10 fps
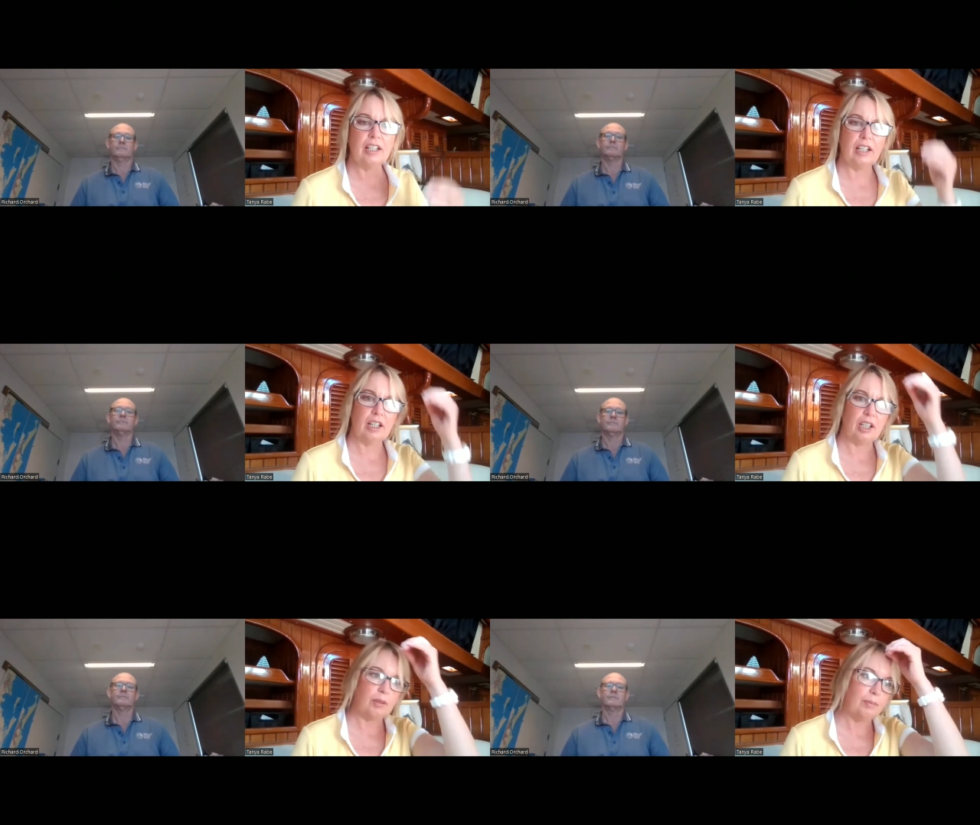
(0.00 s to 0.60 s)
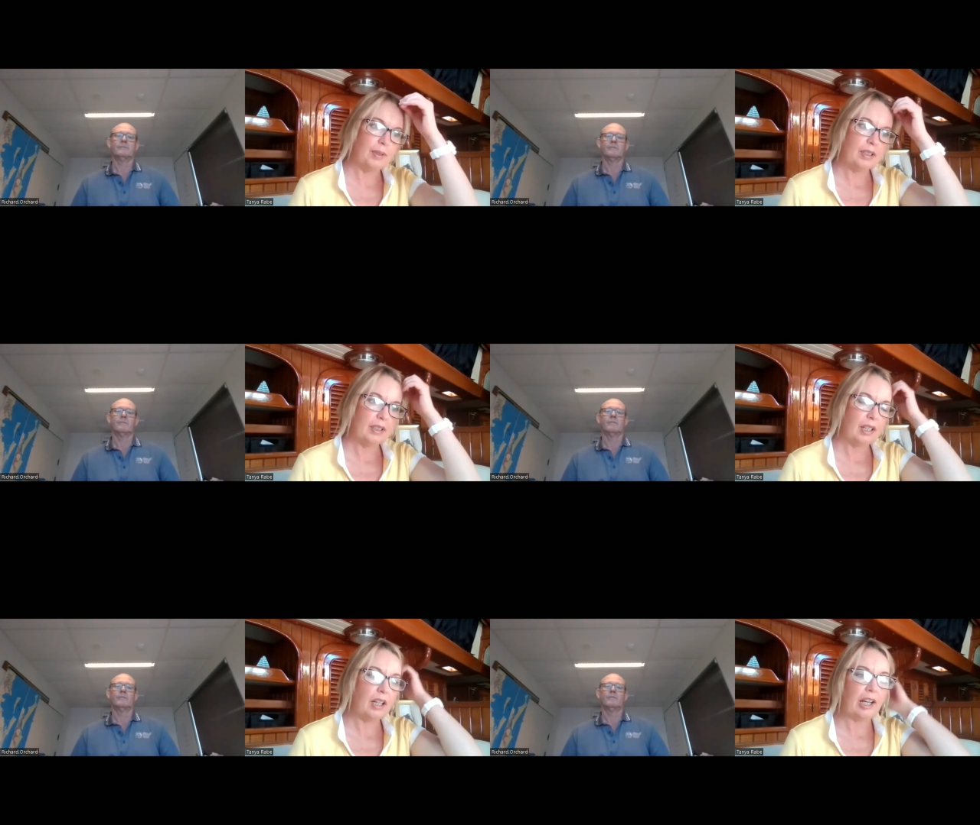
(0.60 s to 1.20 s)

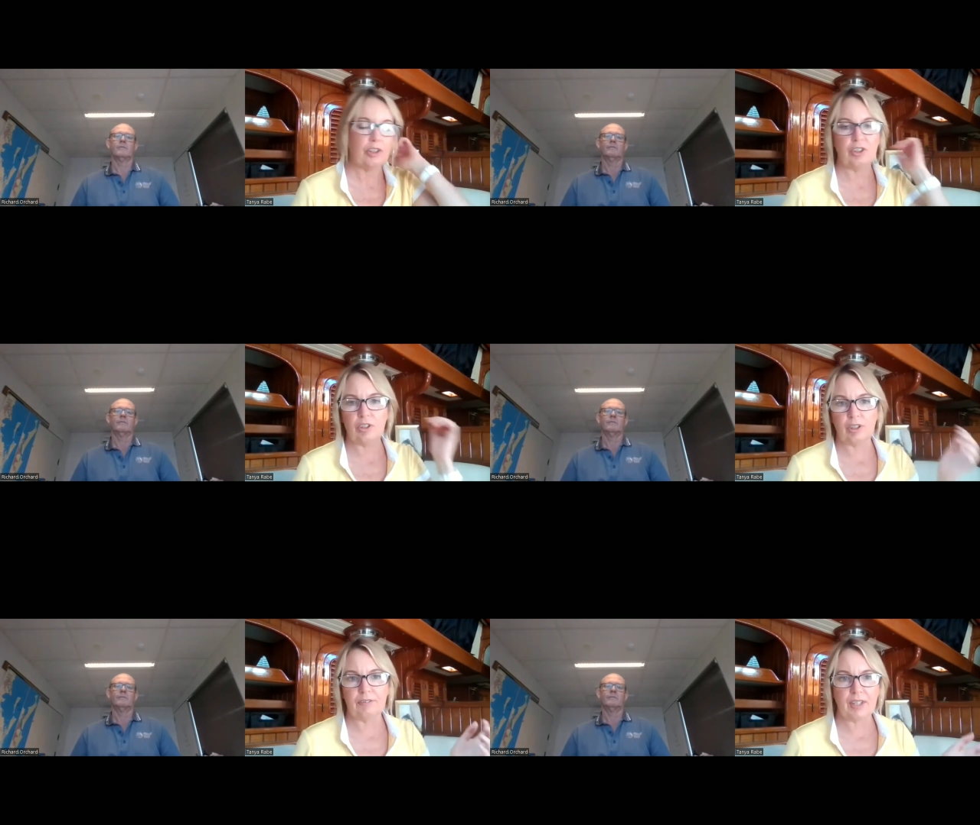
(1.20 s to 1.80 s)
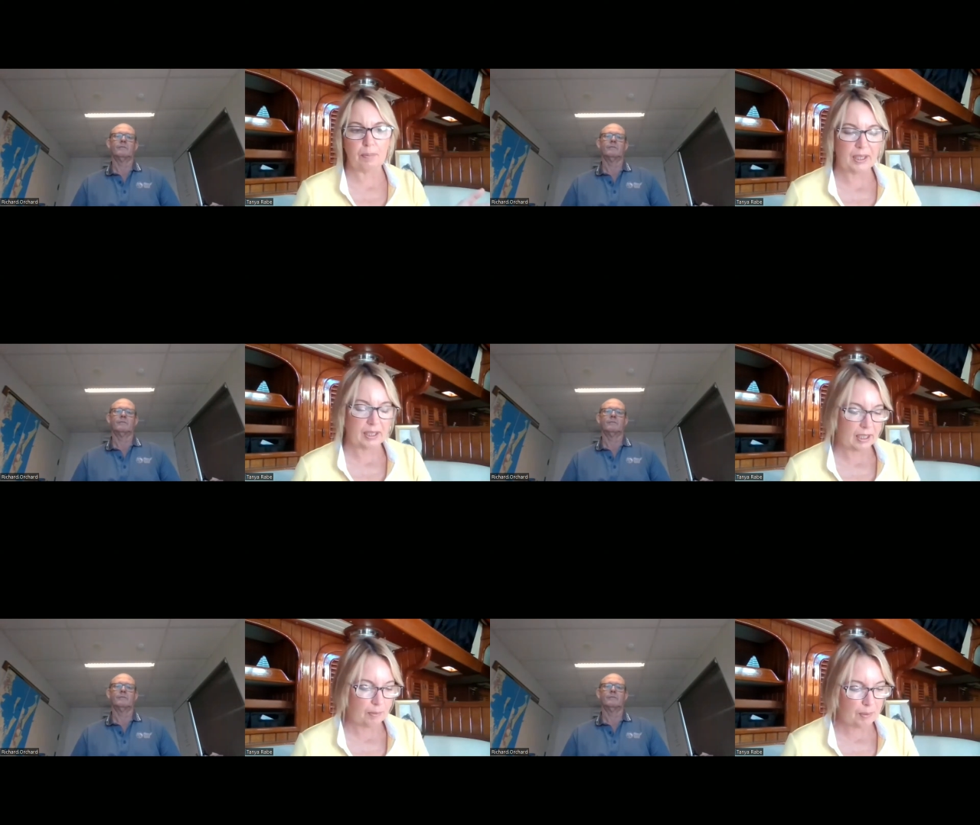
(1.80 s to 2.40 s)
I don't know if they're
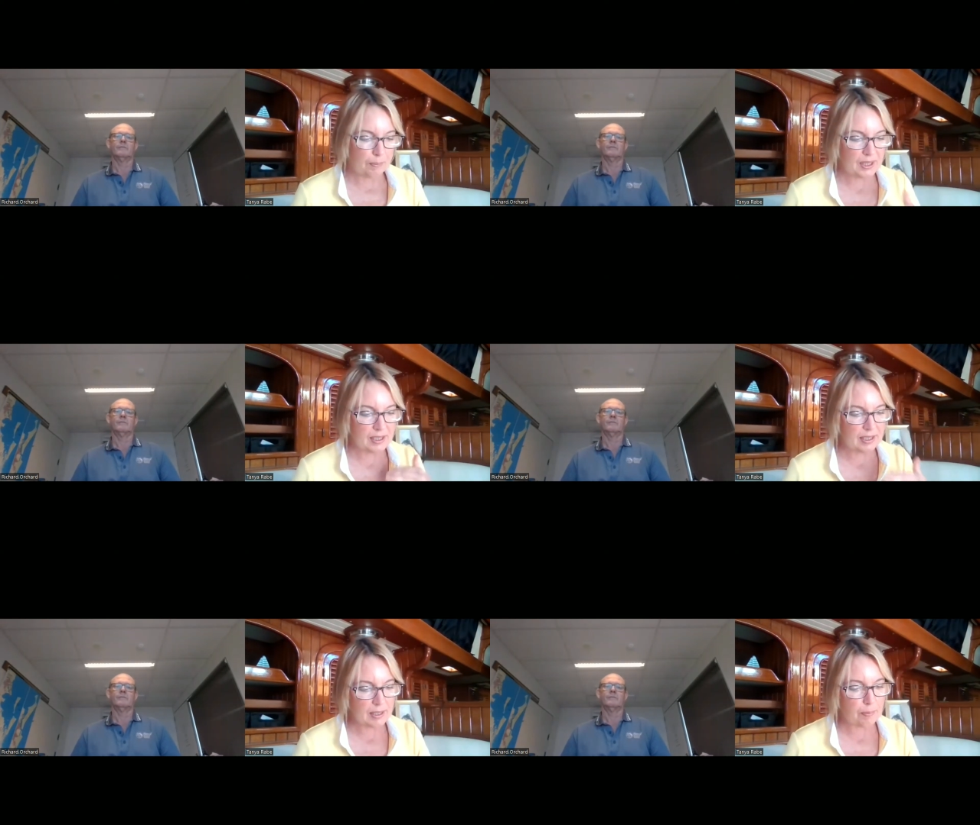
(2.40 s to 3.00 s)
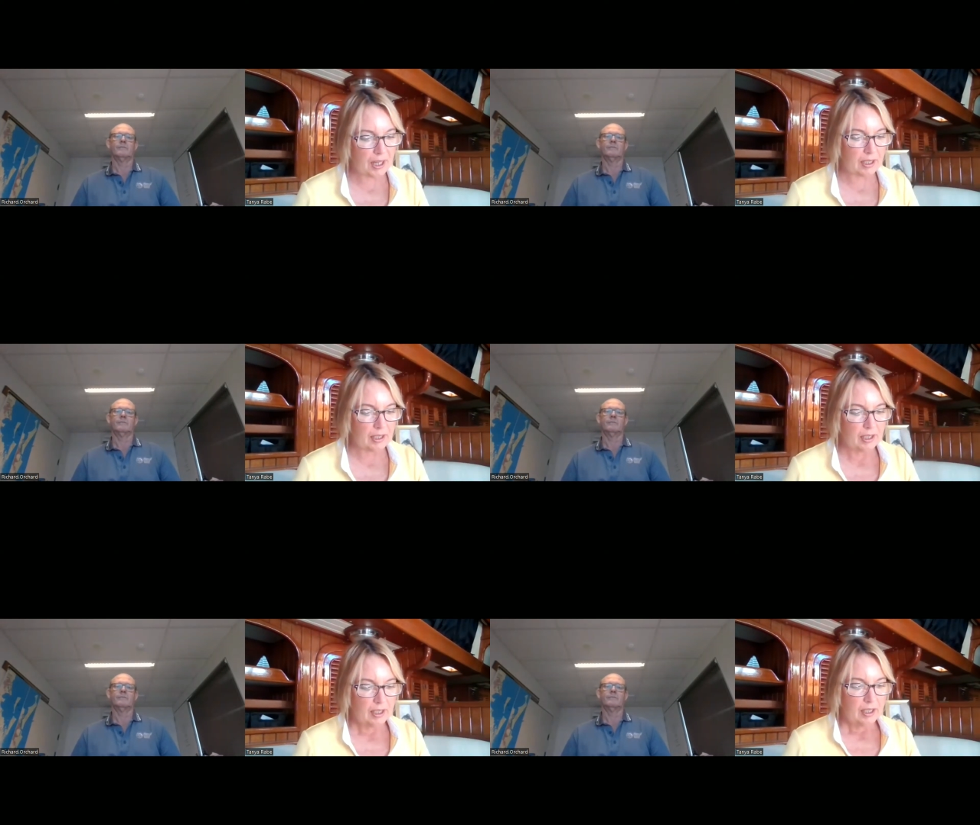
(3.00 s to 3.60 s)
picking up the business, but